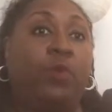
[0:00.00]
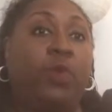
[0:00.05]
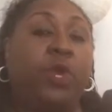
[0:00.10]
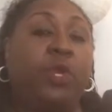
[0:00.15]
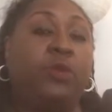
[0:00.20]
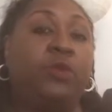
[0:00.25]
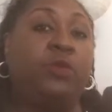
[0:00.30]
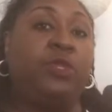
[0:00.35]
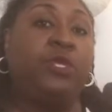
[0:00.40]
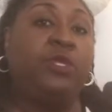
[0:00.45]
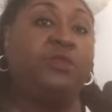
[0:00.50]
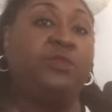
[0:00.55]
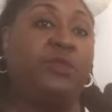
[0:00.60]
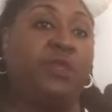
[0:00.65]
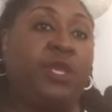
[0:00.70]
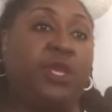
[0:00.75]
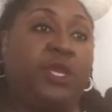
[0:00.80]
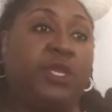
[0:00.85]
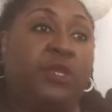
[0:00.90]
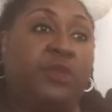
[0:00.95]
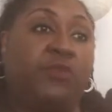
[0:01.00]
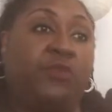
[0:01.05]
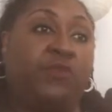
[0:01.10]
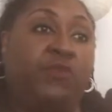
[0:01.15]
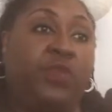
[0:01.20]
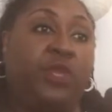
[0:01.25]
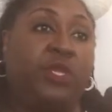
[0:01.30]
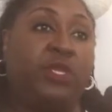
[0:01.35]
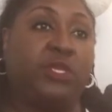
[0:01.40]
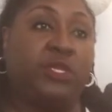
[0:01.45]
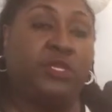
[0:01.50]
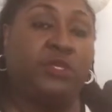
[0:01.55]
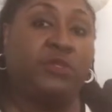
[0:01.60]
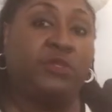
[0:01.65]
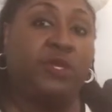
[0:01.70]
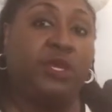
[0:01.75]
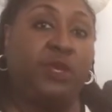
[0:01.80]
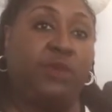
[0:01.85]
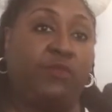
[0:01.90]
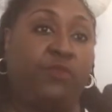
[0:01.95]
Where do these negative
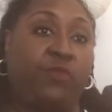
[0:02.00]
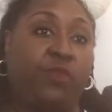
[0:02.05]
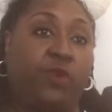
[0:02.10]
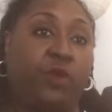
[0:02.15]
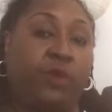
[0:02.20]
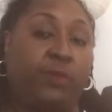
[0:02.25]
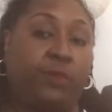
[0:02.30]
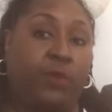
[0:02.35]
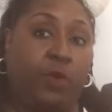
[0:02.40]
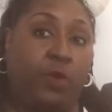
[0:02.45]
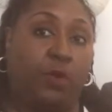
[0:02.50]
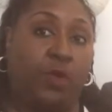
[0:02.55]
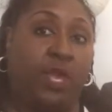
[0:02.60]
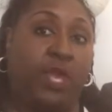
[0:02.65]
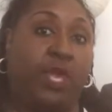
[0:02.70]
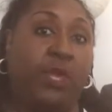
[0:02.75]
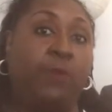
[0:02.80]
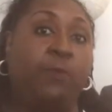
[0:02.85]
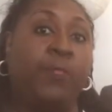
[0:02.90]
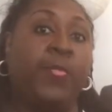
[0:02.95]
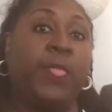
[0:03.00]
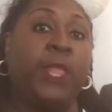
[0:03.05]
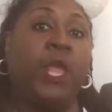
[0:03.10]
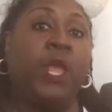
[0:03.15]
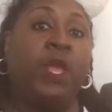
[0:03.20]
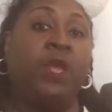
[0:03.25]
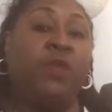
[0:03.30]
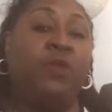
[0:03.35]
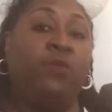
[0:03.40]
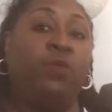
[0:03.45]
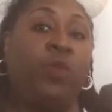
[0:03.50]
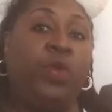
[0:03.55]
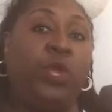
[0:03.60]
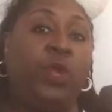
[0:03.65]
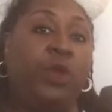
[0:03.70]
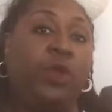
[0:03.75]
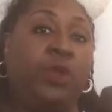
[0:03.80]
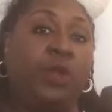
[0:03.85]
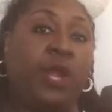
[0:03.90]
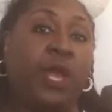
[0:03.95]
feelings come from? Okay, we
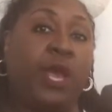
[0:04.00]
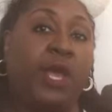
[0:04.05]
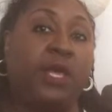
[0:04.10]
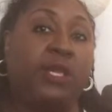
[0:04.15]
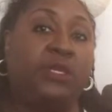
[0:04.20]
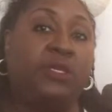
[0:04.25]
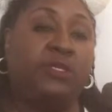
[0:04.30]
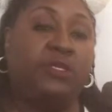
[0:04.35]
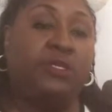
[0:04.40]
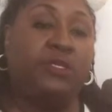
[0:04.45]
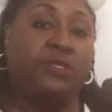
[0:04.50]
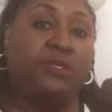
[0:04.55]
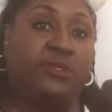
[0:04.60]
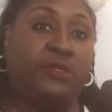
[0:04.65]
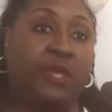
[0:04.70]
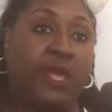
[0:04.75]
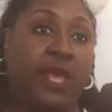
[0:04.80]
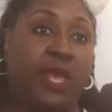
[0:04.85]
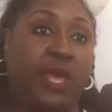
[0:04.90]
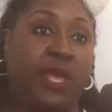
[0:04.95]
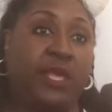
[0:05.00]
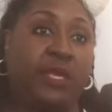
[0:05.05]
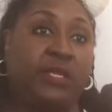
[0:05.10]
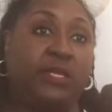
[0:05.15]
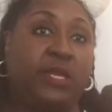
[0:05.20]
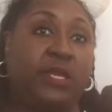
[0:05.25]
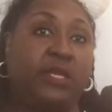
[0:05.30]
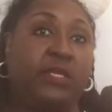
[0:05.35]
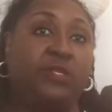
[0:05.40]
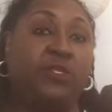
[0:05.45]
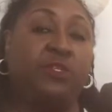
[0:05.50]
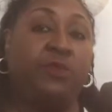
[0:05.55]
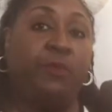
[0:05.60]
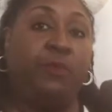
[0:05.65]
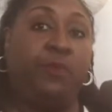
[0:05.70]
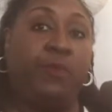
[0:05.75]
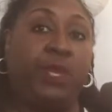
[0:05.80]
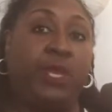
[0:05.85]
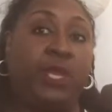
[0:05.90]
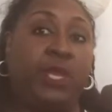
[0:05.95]
are not designed to
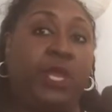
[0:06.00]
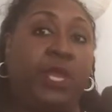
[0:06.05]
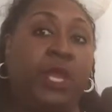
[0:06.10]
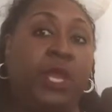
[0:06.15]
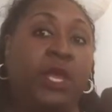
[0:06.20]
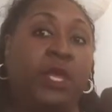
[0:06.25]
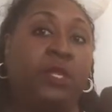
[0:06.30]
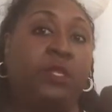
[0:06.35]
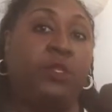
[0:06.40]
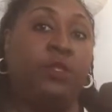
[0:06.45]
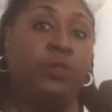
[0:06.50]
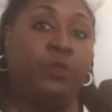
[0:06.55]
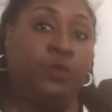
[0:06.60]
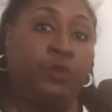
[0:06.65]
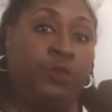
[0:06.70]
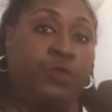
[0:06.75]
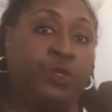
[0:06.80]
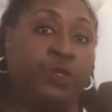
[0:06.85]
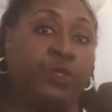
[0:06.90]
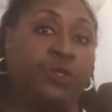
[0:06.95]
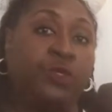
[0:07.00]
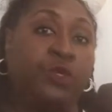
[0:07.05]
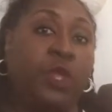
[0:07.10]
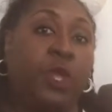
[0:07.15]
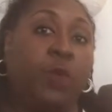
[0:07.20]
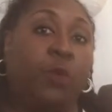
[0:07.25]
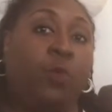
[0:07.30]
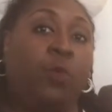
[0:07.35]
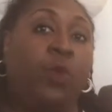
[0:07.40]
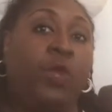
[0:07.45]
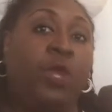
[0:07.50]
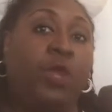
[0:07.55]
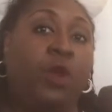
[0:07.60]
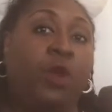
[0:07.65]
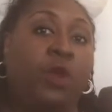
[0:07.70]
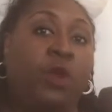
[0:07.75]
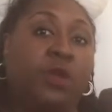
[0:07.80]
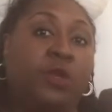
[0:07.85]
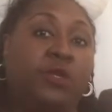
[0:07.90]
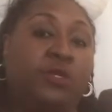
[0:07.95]
be losers. We
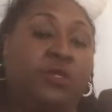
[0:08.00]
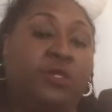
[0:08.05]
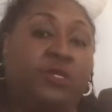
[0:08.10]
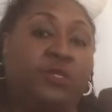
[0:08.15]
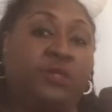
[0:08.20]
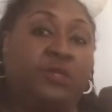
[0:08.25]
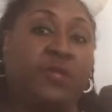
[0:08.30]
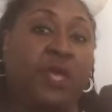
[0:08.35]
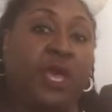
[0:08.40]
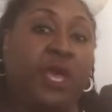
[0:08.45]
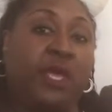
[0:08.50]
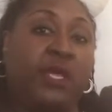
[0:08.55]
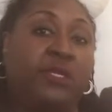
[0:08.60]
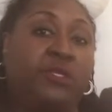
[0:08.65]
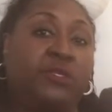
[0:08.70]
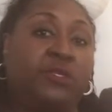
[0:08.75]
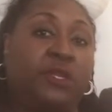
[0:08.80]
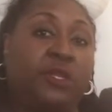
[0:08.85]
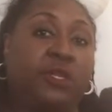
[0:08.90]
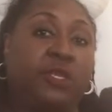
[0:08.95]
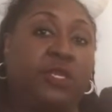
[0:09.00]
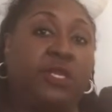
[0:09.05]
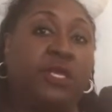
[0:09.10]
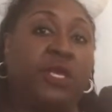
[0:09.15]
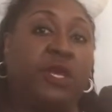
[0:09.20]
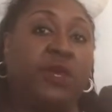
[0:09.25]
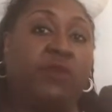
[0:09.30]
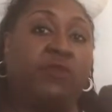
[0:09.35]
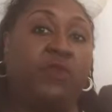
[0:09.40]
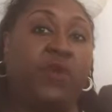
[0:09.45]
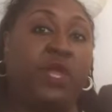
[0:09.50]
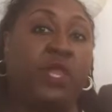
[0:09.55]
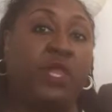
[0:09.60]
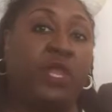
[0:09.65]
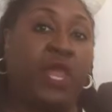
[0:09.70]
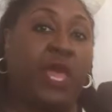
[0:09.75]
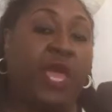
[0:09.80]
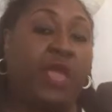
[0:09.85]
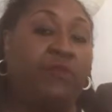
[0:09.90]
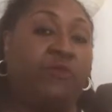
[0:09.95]
are designed to live a
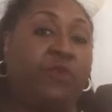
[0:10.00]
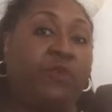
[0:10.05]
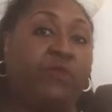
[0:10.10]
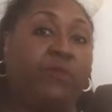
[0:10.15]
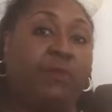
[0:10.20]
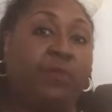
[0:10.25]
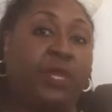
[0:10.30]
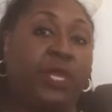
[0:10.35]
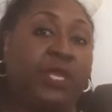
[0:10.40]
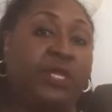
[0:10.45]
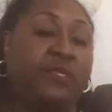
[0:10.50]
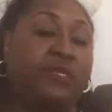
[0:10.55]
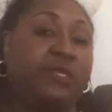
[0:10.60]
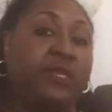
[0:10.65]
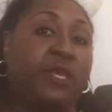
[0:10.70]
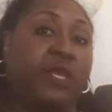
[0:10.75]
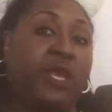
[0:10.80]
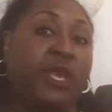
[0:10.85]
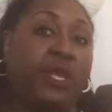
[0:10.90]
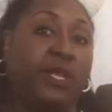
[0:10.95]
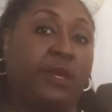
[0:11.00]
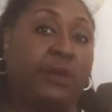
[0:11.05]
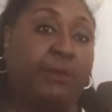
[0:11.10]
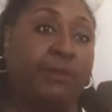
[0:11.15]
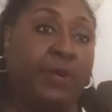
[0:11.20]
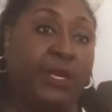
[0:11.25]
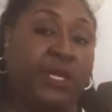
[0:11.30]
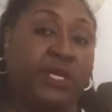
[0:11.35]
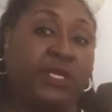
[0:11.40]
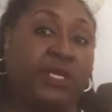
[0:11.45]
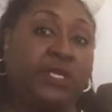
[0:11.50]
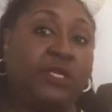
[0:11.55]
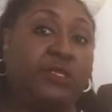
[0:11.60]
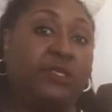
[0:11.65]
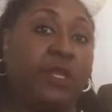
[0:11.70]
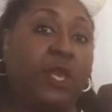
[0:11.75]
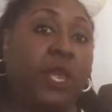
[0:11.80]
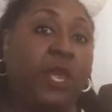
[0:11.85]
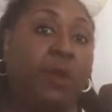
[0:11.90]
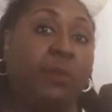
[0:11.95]
life of blessing and
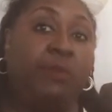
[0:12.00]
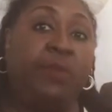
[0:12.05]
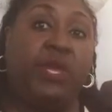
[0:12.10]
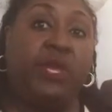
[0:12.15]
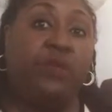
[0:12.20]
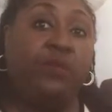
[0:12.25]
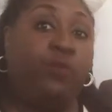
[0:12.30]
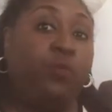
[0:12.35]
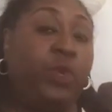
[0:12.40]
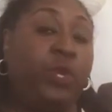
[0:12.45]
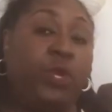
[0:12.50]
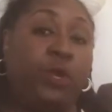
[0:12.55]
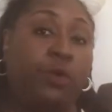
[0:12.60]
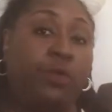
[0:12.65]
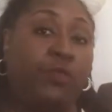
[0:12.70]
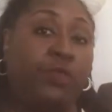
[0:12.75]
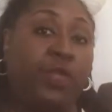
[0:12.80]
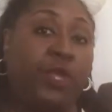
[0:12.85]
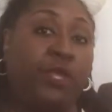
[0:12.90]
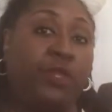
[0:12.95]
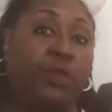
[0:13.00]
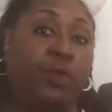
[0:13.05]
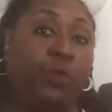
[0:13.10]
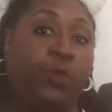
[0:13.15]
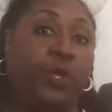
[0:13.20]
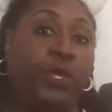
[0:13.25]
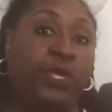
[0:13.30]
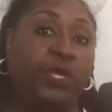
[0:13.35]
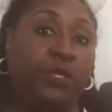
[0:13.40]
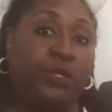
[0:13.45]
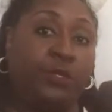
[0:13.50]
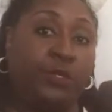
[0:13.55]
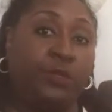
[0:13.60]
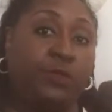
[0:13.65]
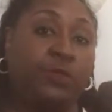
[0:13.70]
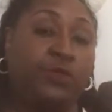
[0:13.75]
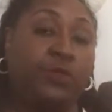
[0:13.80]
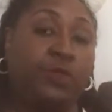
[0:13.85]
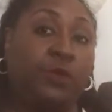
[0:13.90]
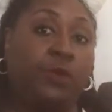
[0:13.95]
abundance. But if we don't think that we can
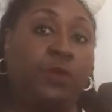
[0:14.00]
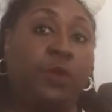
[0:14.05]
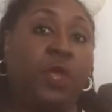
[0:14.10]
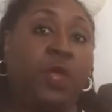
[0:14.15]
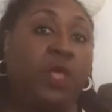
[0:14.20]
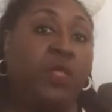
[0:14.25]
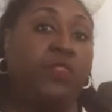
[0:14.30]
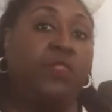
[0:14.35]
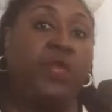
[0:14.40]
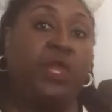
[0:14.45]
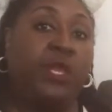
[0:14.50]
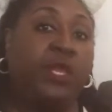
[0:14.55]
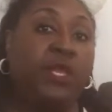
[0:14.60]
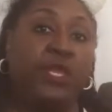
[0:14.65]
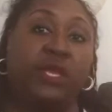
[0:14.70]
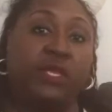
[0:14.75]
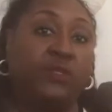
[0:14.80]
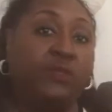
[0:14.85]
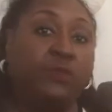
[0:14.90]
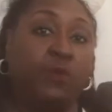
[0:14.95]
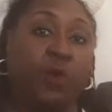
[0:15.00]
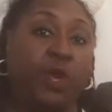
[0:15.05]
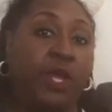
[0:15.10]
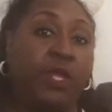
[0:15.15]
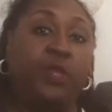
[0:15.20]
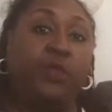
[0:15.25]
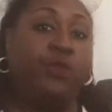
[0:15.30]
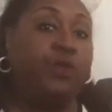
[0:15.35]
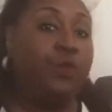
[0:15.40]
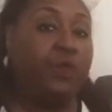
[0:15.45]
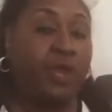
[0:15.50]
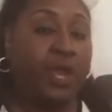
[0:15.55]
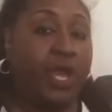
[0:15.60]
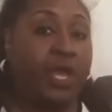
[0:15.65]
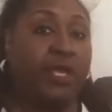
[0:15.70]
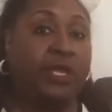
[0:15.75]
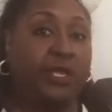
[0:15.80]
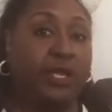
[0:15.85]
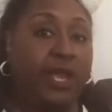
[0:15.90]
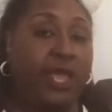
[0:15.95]
do so, then guess what? You're
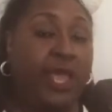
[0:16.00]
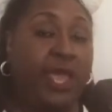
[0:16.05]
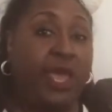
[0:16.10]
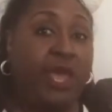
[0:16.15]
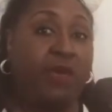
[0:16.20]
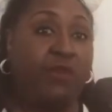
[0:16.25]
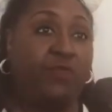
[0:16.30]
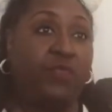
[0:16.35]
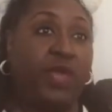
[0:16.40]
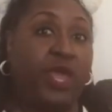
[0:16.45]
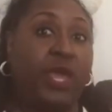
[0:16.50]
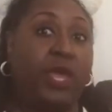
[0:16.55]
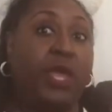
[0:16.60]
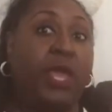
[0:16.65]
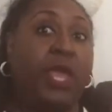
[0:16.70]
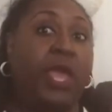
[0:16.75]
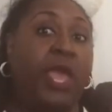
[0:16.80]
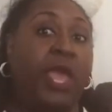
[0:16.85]
not going to have that.